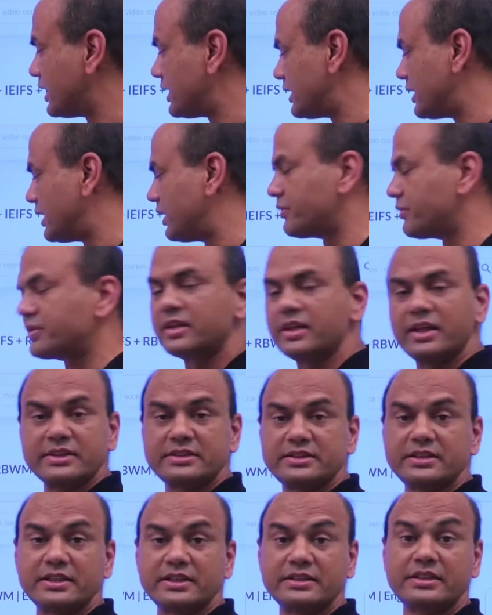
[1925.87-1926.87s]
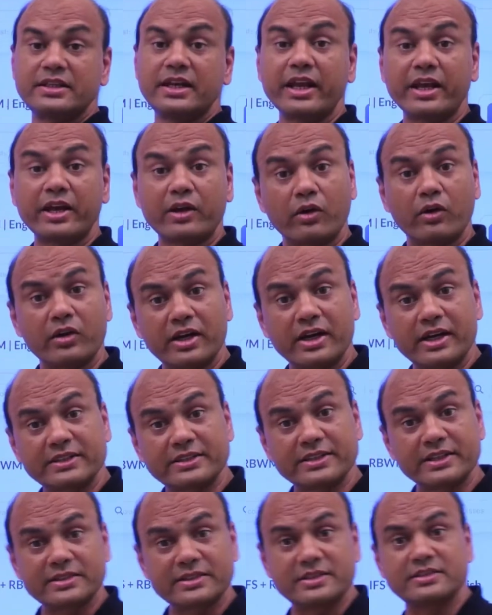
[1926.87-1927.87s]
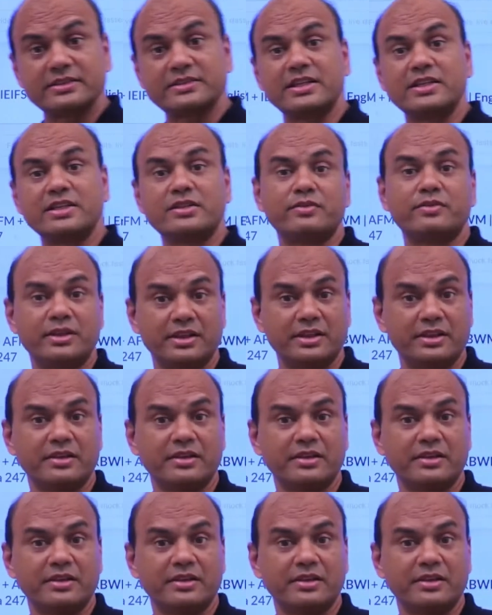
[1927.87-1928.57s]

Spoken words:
live classes, recorded sessions as well.